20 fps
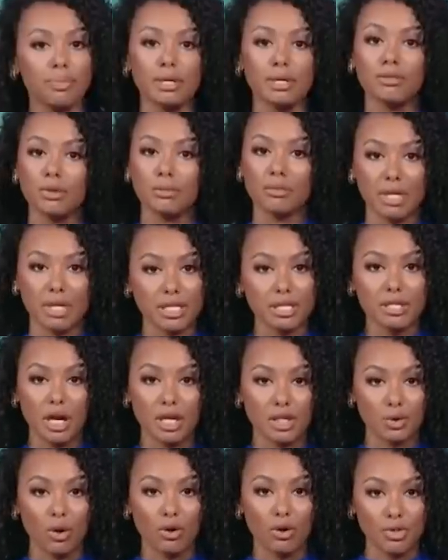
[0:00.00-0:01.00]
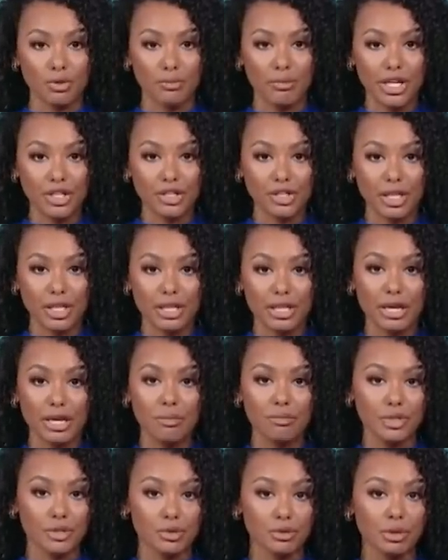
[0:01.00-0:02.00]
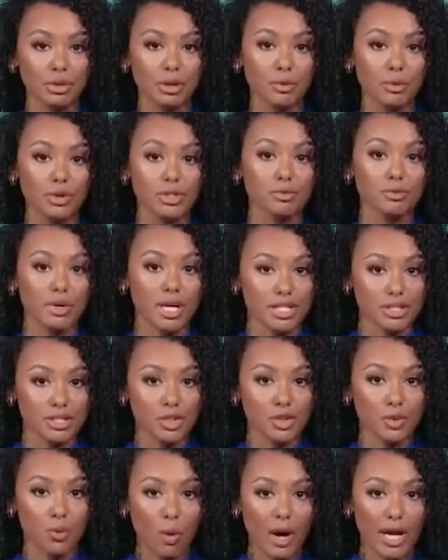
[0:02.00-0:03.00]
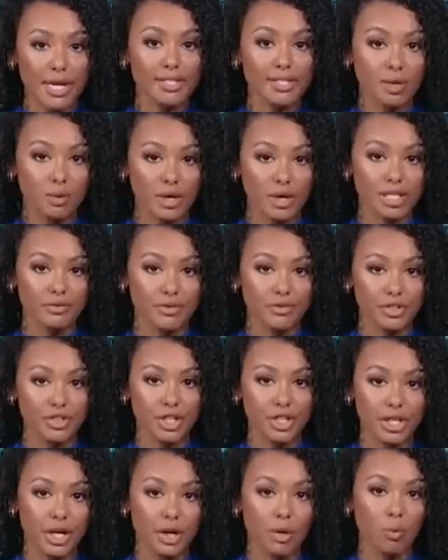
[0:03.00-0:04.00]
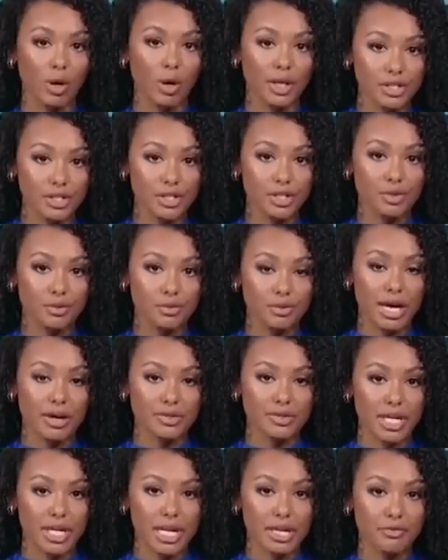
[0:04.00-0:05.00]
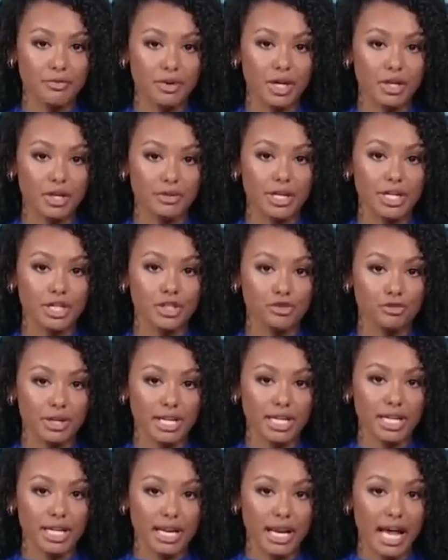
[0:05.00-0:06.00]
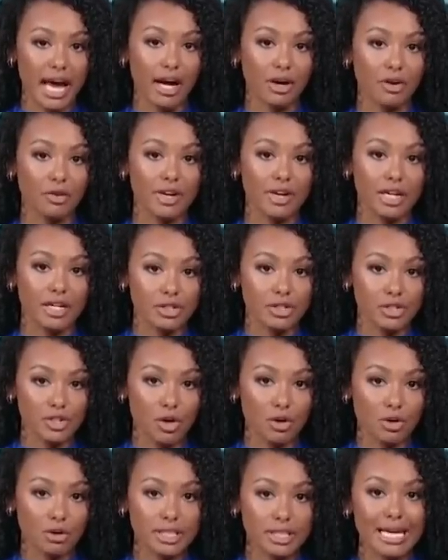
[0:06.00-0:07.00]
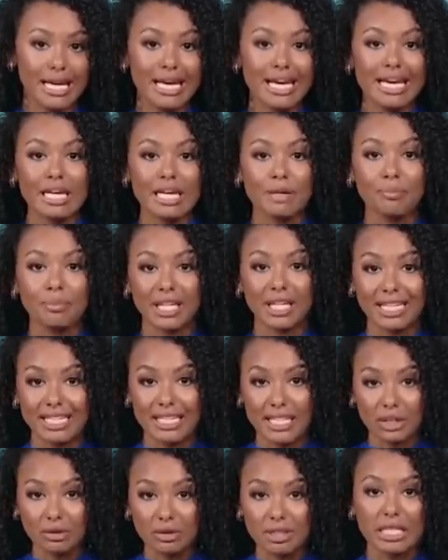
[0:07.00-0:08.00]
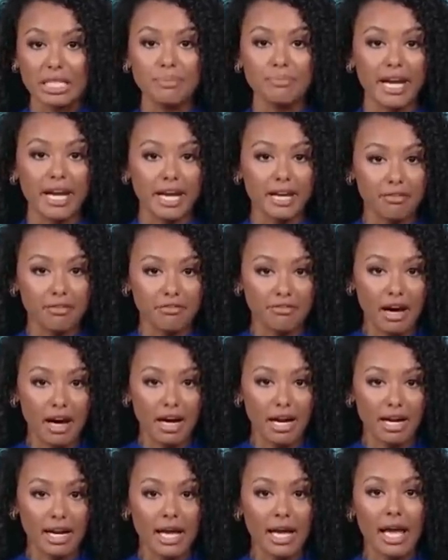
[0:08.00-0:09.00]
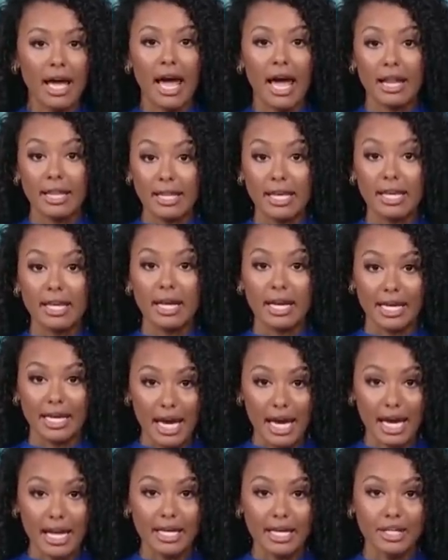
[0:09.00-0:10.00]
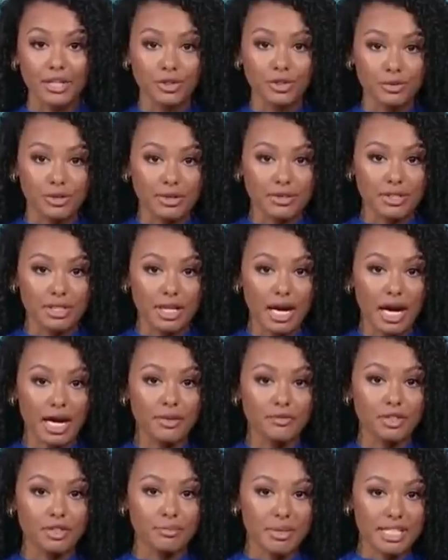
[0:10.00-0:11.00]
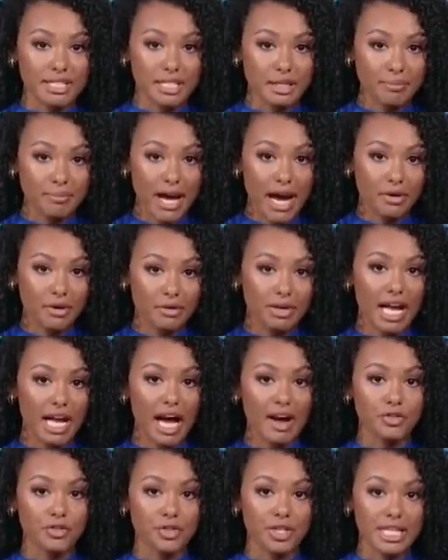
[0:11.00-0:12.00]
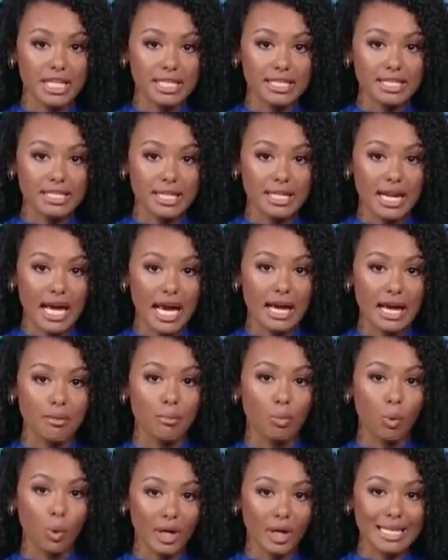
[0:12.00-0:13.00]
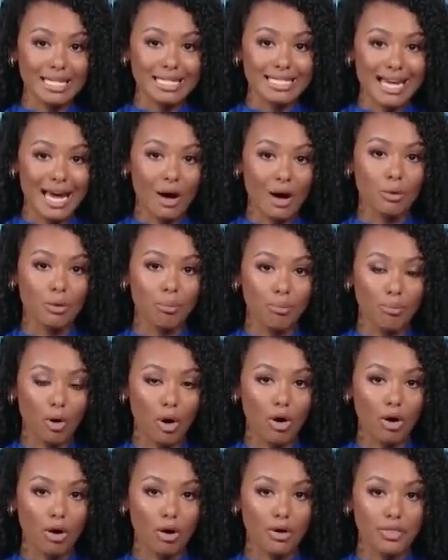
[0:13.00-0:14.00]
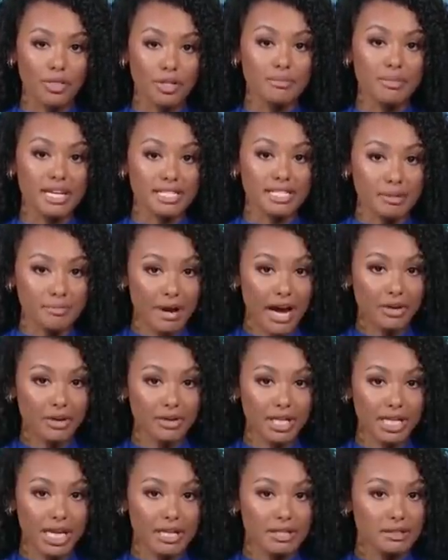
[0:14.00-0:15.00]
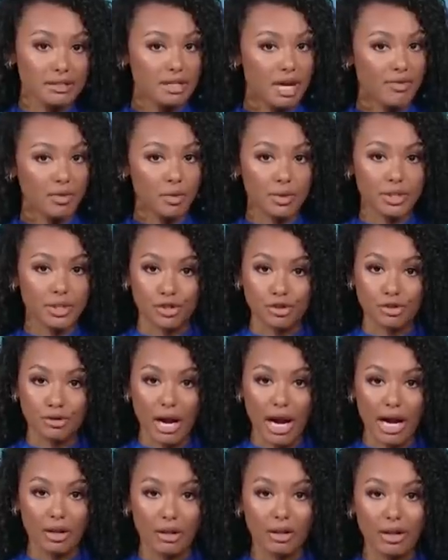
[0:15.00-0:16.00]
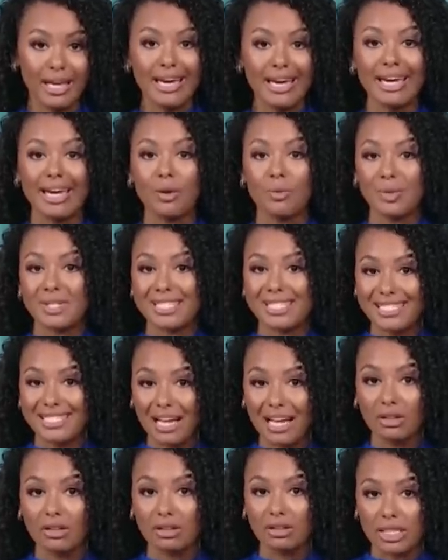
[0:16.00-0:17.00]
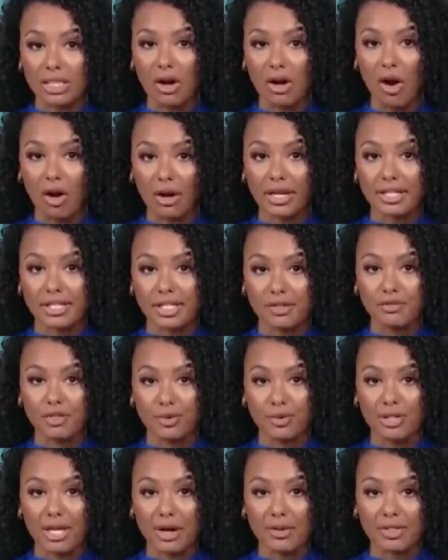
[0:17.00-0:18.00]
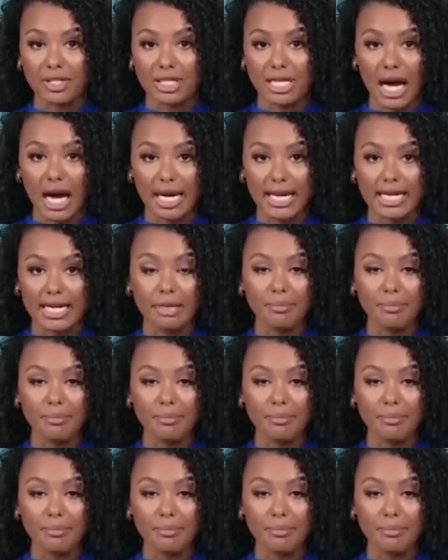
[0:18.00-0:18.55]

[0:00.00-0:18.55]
I'd be remiss not to also mention that Mazzullo was arrested twice at West Virginia, once in 2008 for underage drinking and aggravated assault. He pled guilty, paid a fine, and then again in 2009 for domestic battery after an incident at Morgantown Bar. The domestic battery case never went to trial. It was settled in August of 2009.